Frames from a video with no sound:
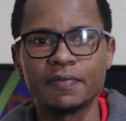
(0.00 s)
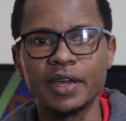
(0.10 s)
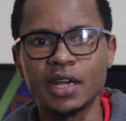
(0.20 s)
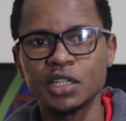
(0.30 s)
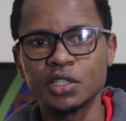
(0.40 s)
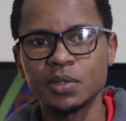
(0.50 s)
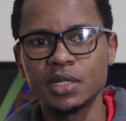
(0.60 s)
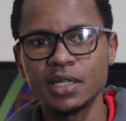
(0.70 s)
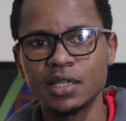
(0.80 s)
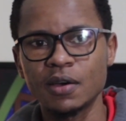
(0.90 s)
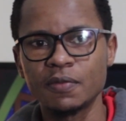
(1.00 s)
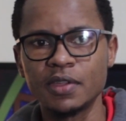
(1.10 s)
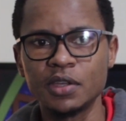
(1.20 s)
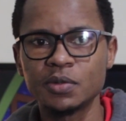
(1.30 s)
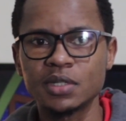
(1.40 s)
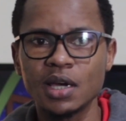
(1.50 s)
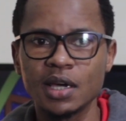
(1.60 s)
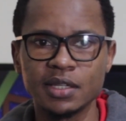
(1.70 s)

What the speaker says: financial data of the user